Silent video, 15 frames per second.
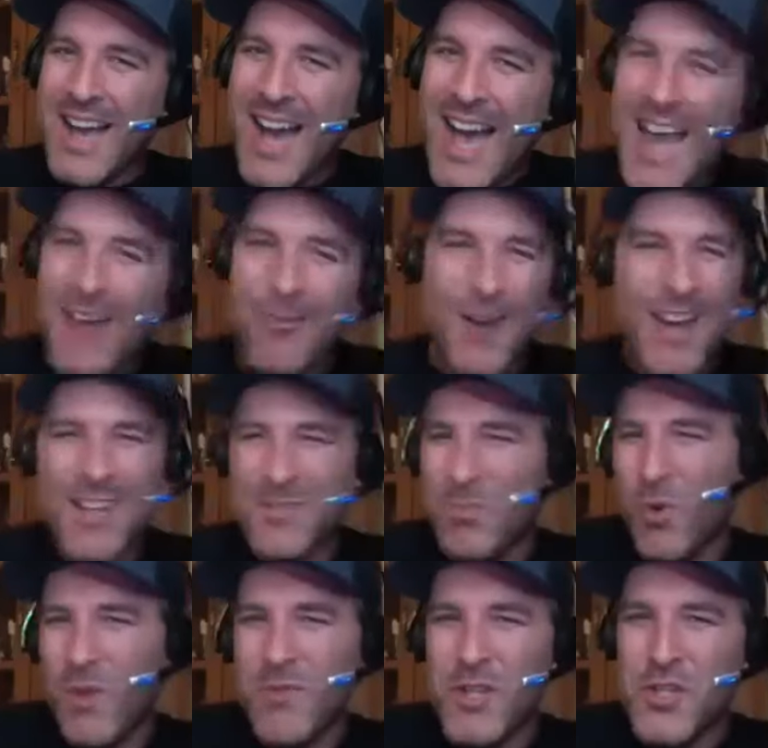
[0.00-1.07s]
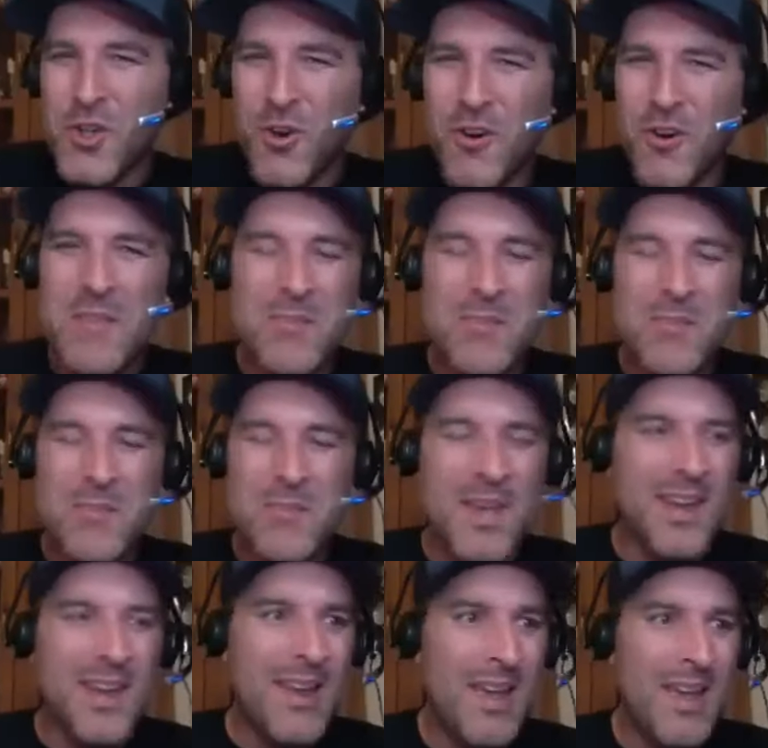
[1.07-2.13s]
of just been a guy, right? He's more of a
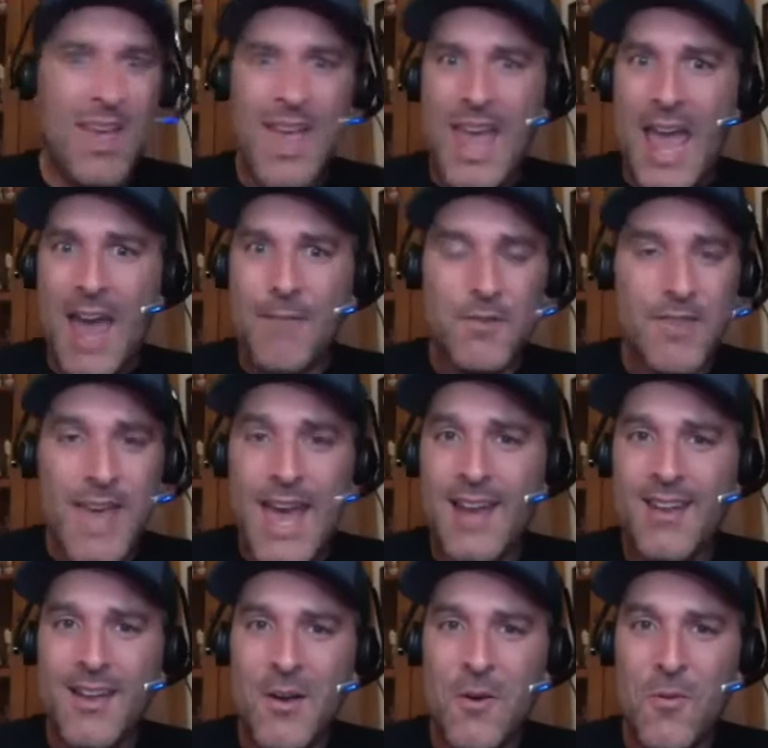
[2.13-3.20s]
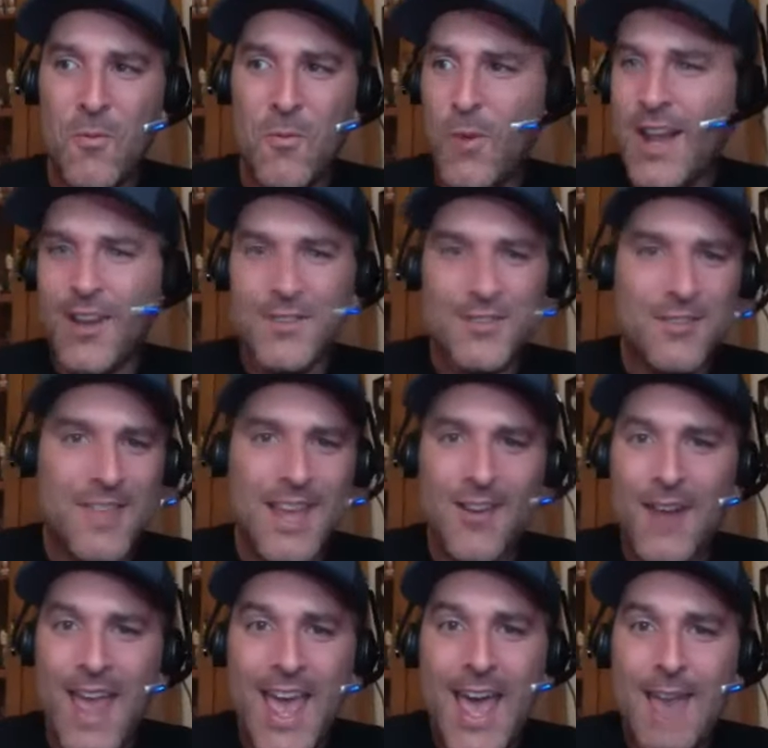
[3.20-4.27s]
journeyman. After that, what
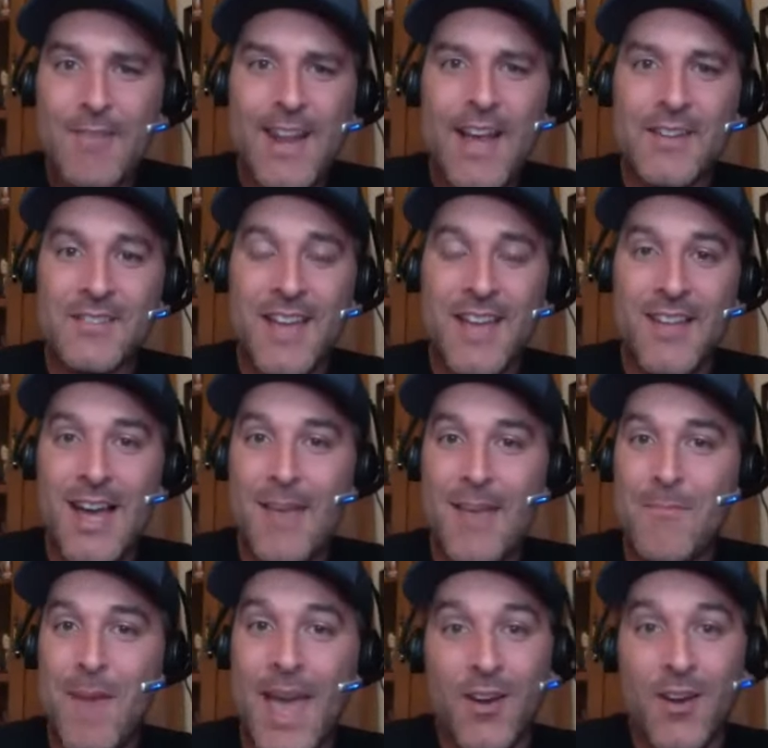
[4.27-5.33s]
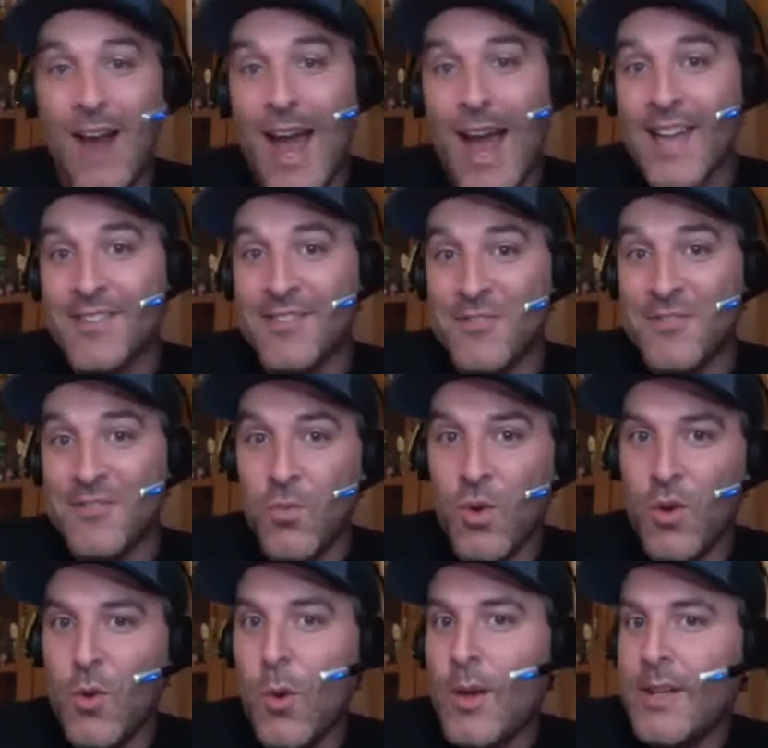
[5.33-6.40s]
else are they going to have at outside linebacker? I
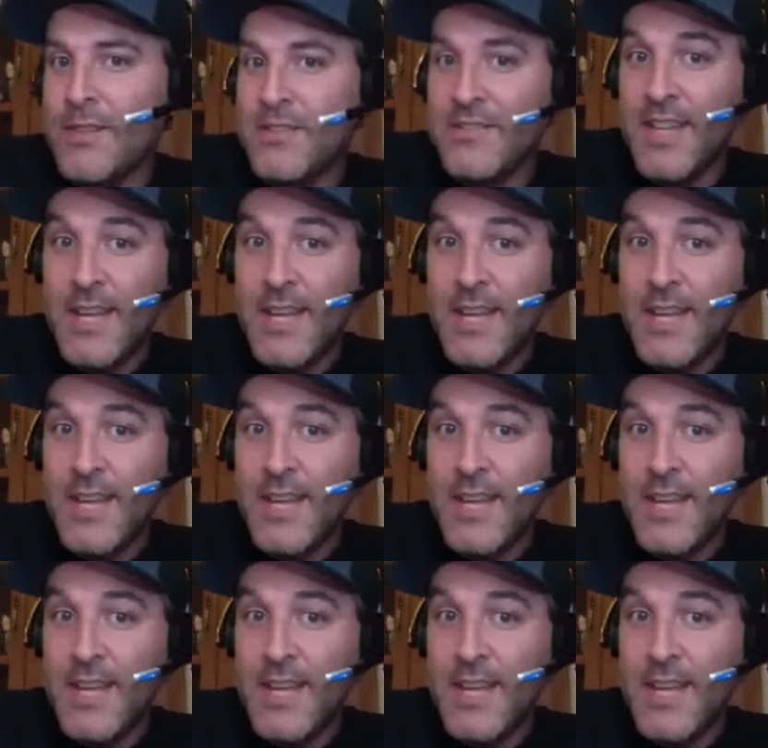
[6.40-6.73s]
assume we're